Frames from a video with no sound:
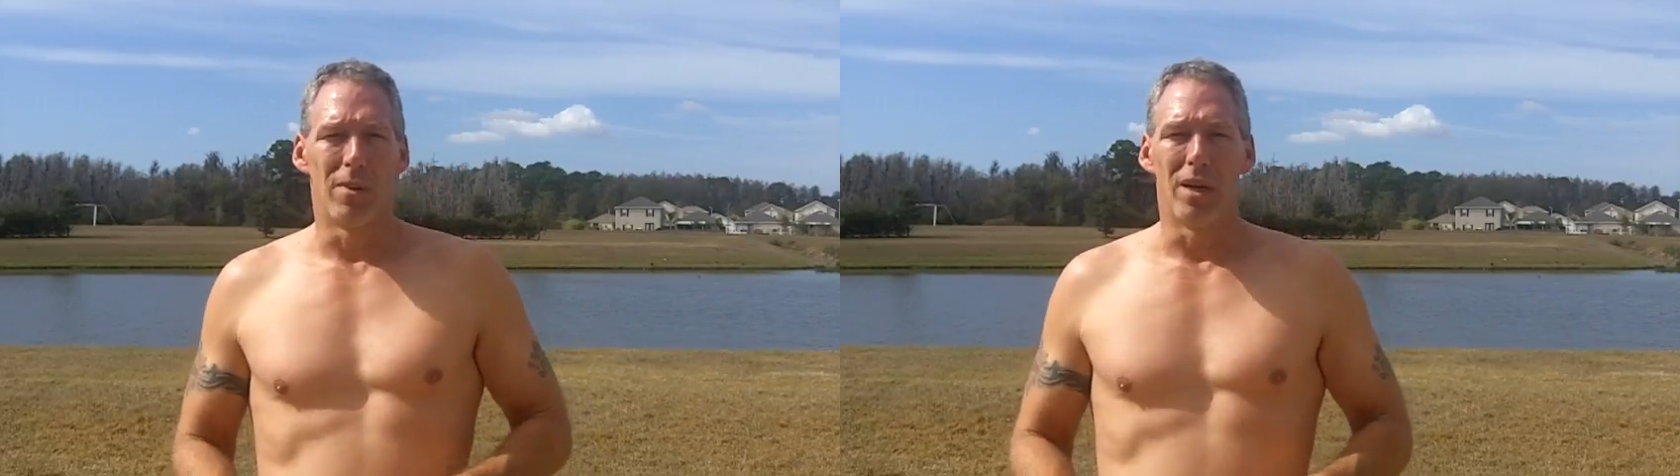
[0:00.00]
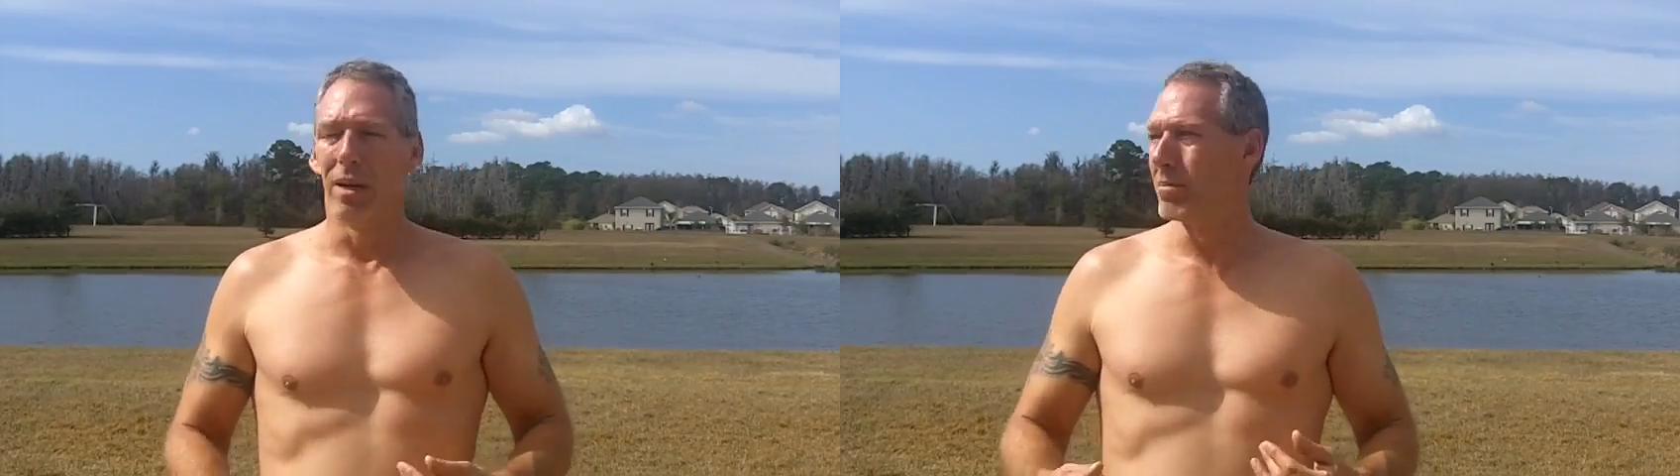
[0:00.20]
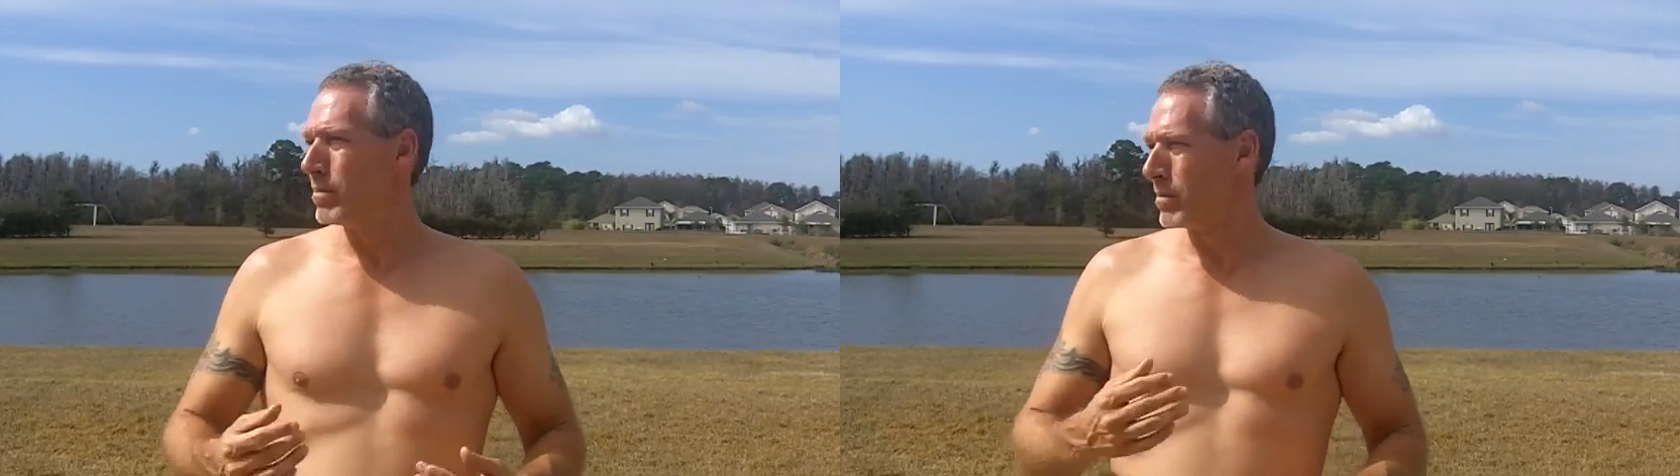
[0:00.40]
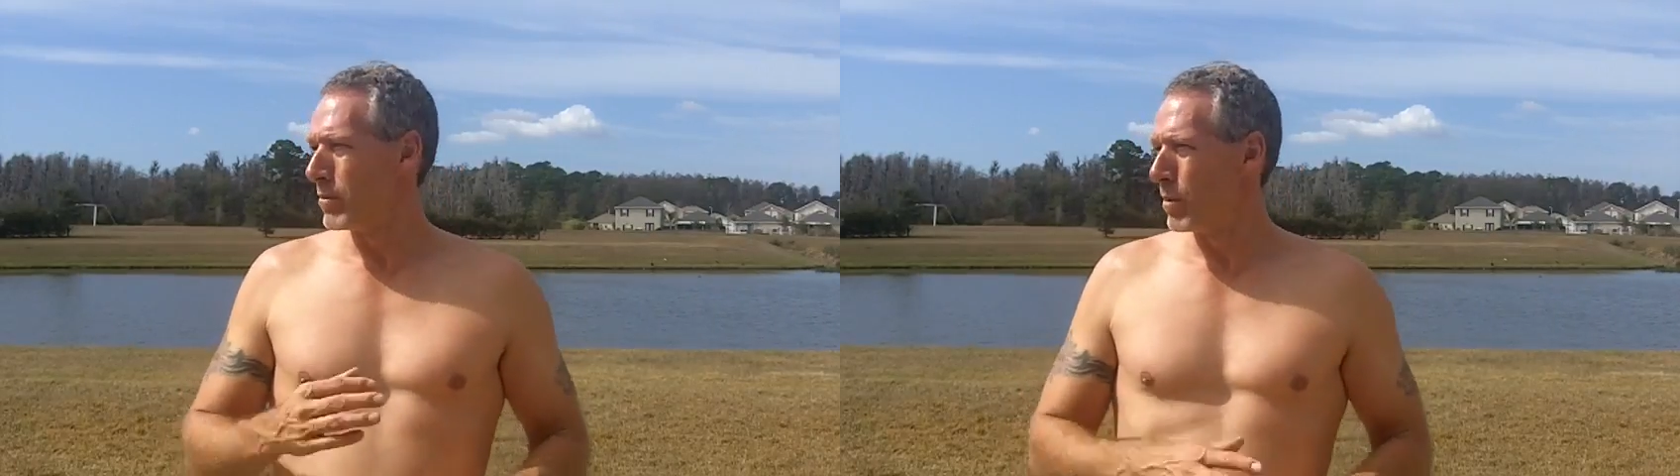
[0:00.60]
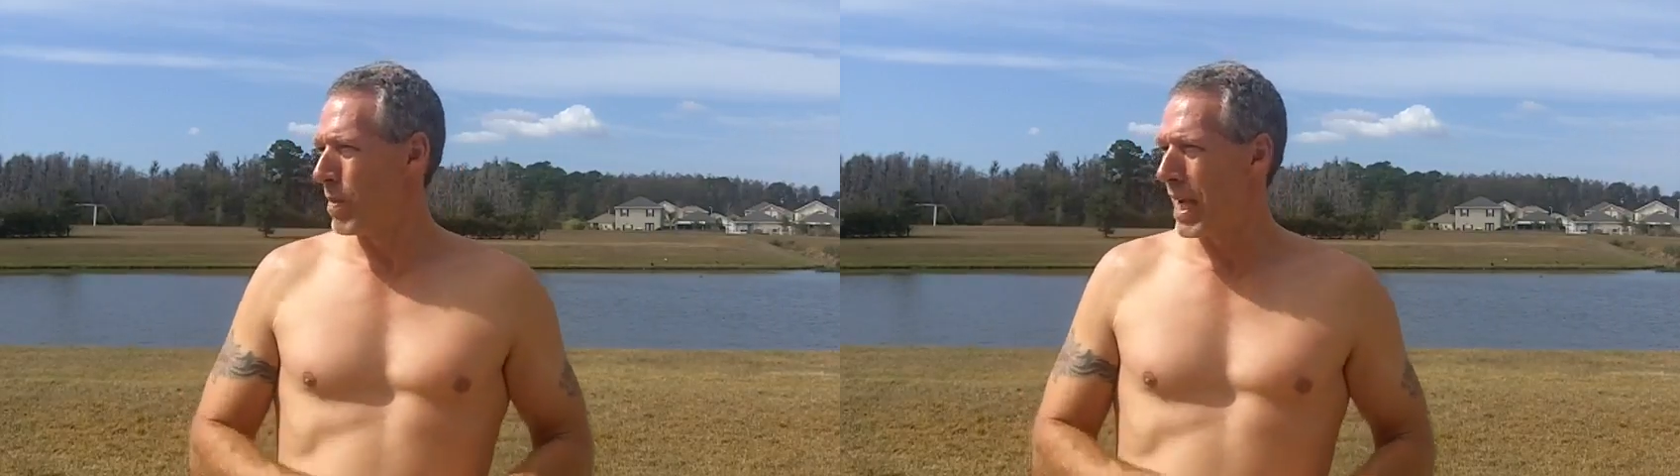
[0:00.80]

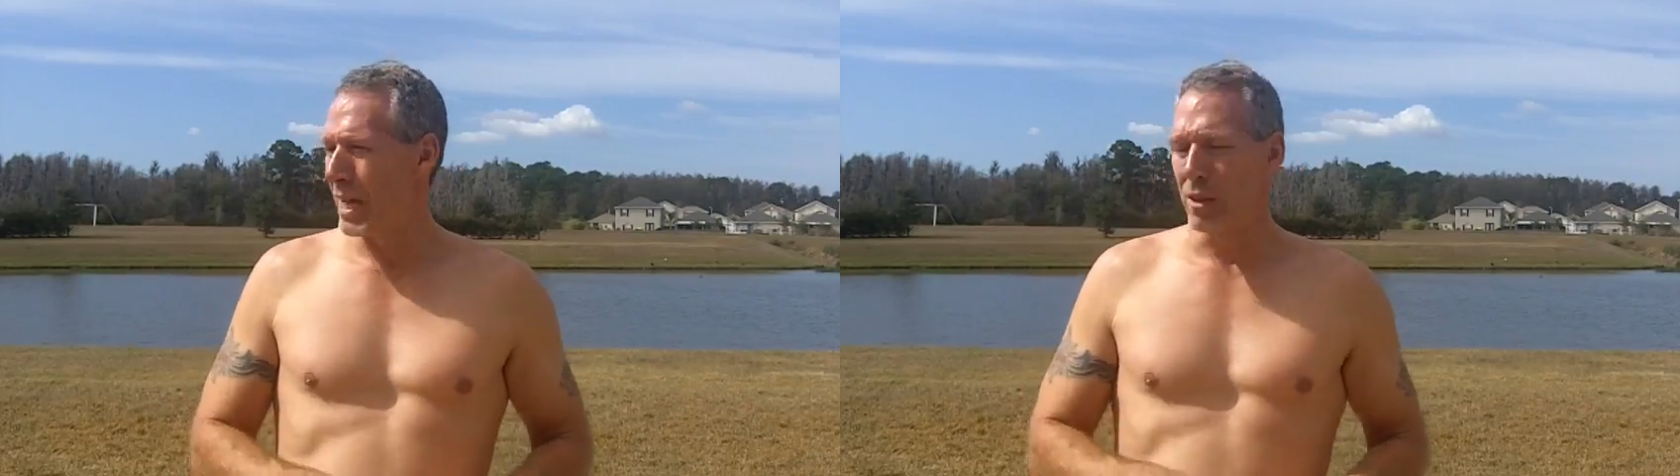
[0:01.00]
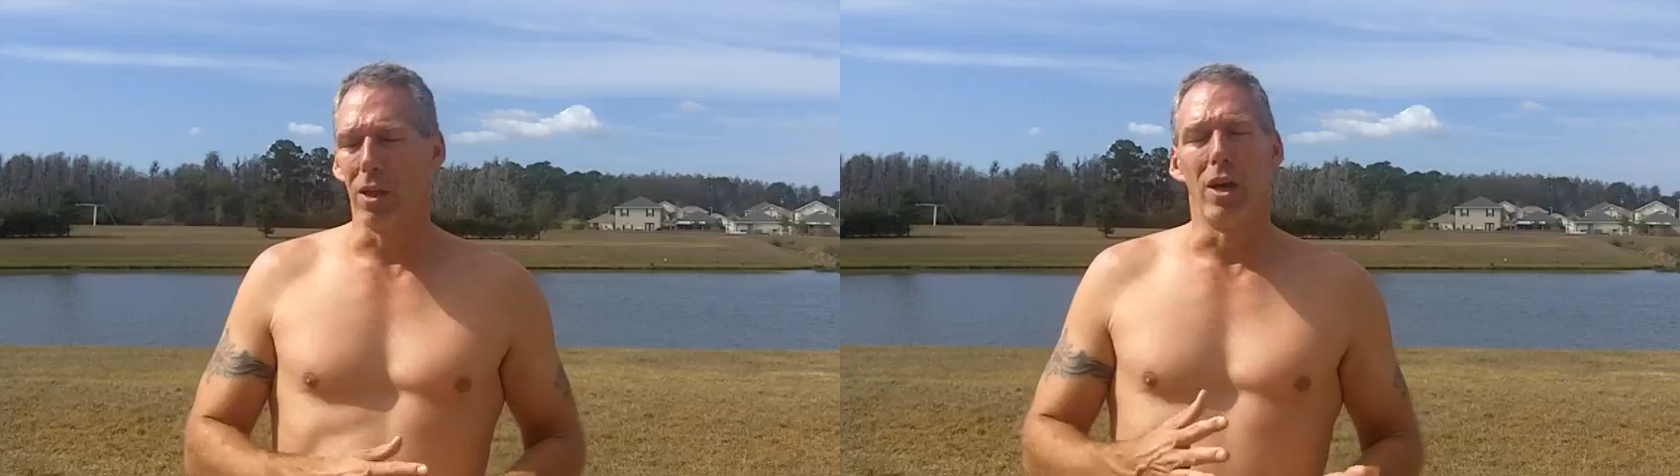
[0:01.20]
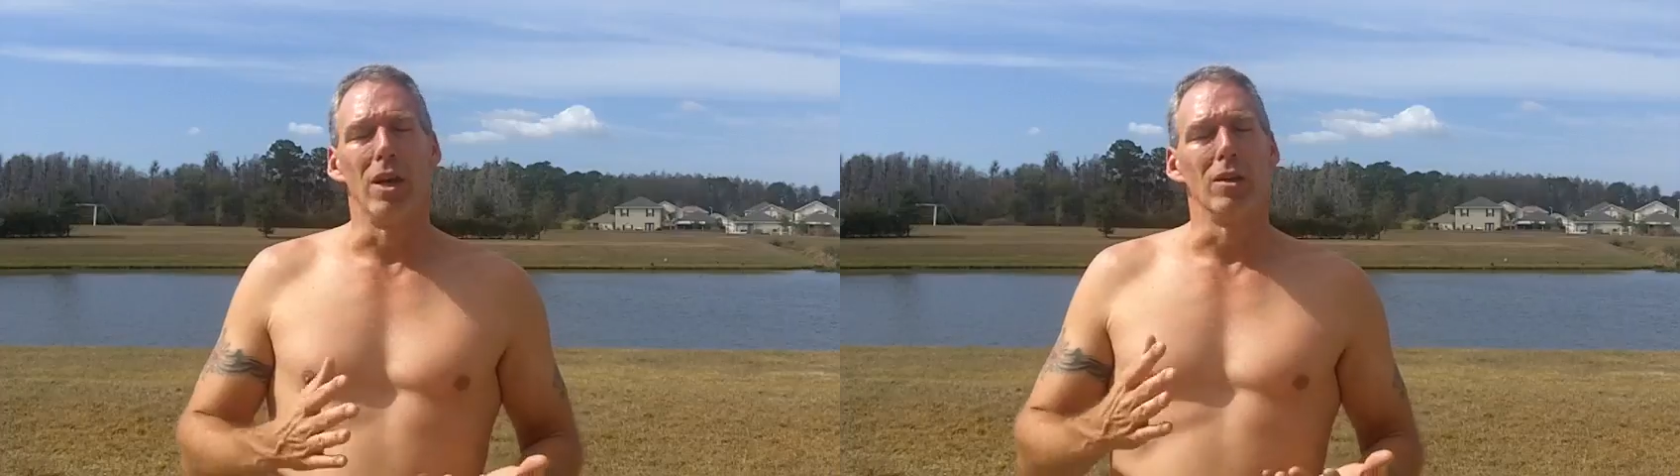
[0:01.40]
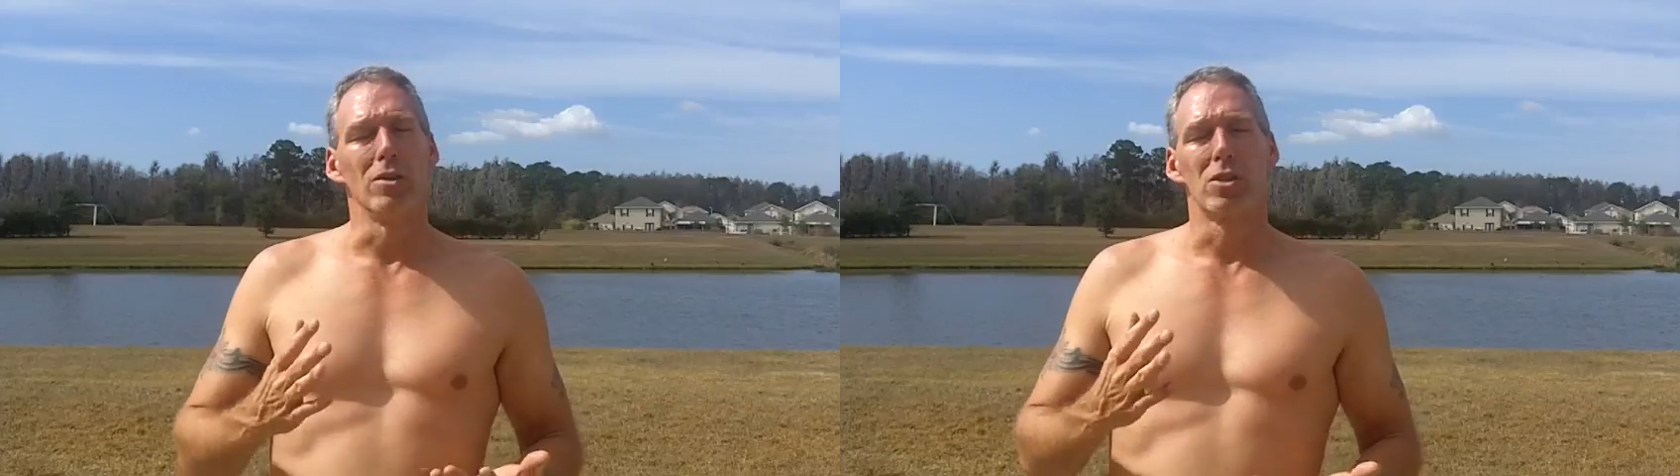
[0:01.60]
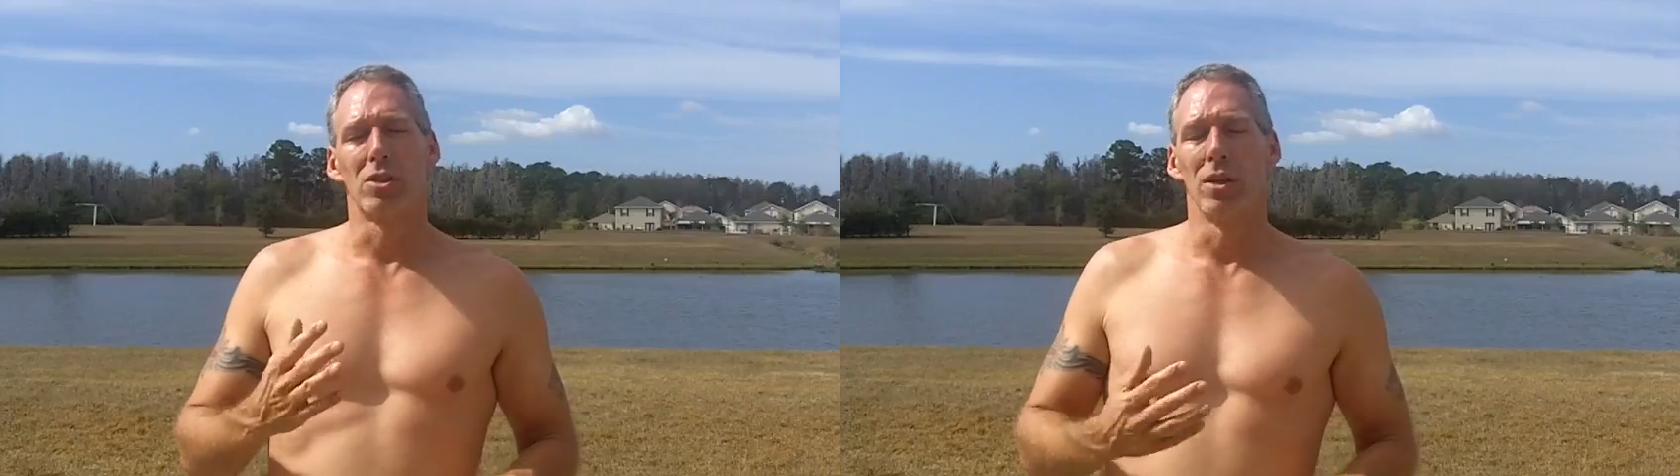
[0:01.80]
with bad
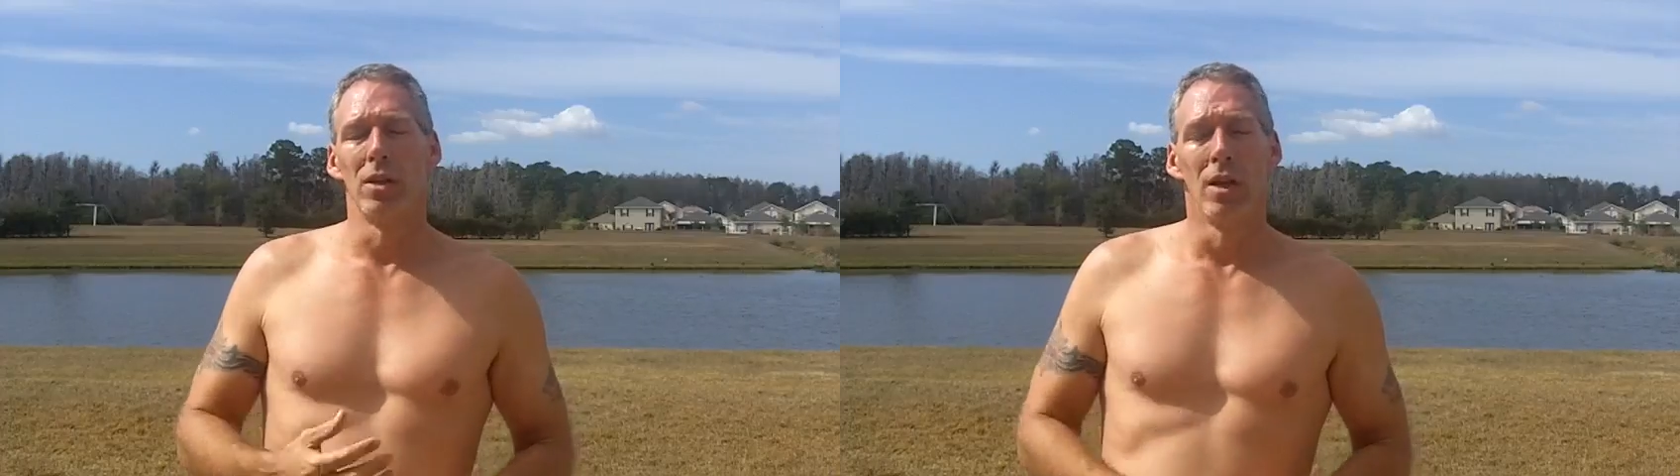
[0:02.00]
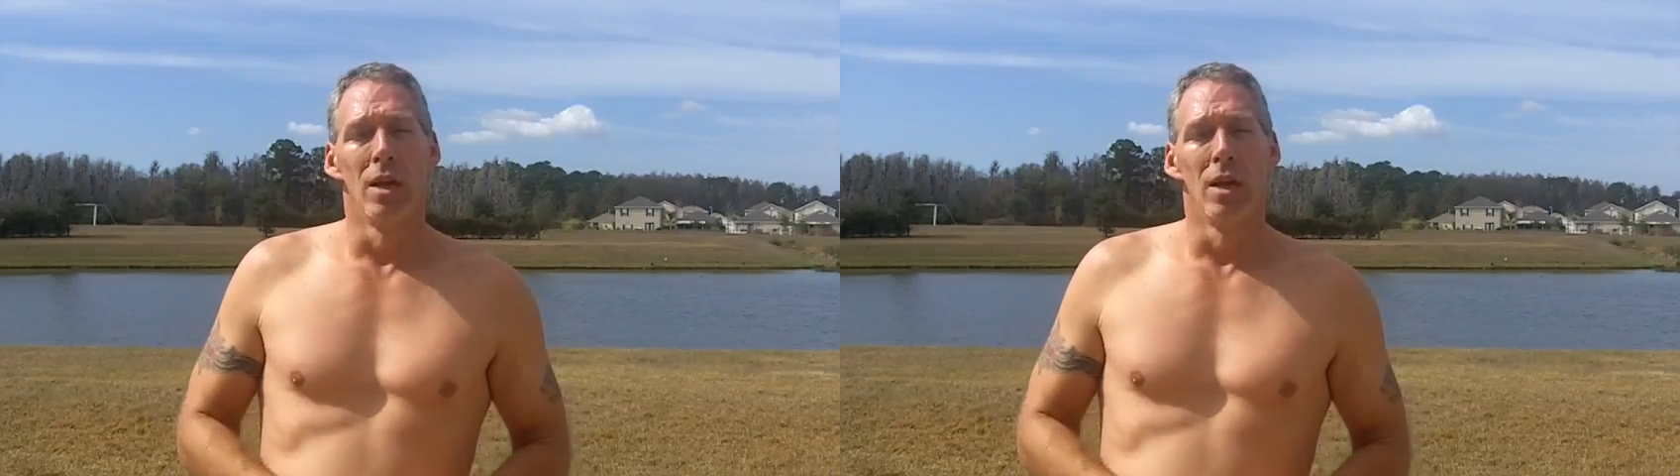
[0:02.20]
lungs.